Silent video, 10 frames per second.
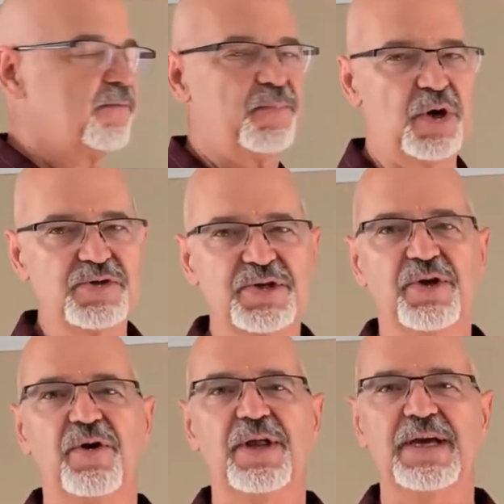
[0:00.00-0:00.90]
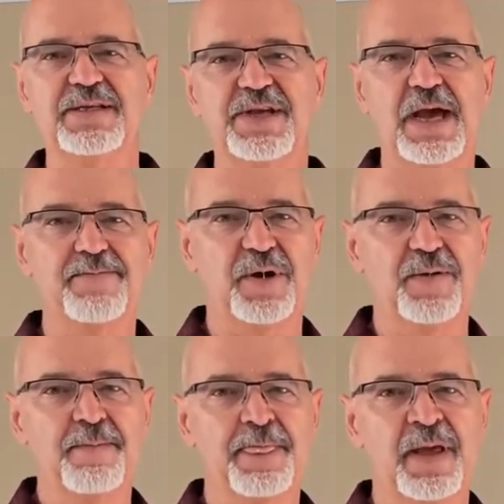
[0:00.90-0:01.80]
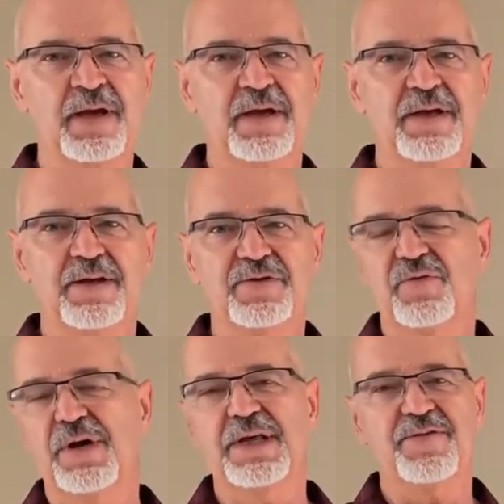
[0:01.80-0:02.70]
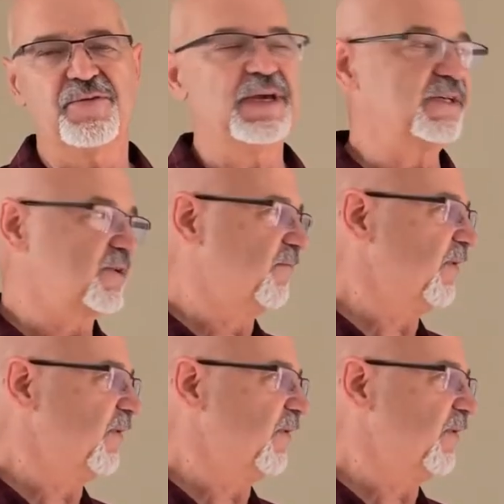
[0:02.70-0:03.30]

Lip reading: personal example. 23 is a